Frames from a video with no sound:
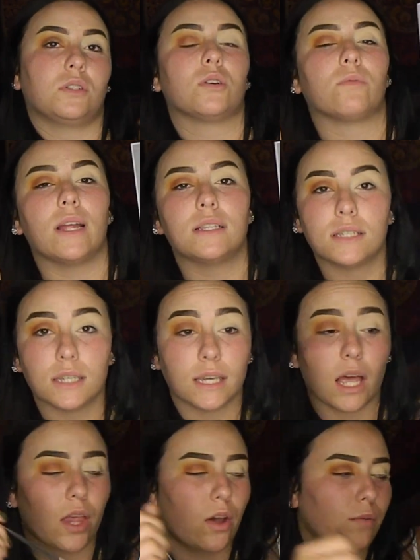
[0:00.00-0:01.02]
to a red to a
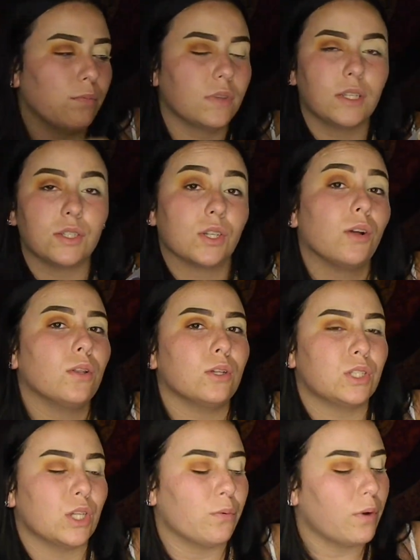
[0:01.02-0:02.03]
yellow. It's going to
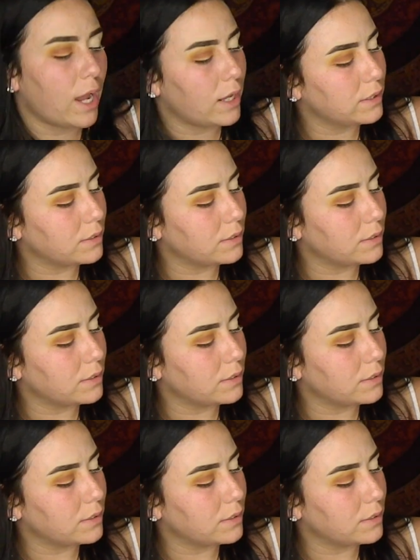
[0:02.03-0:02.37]
look so nice.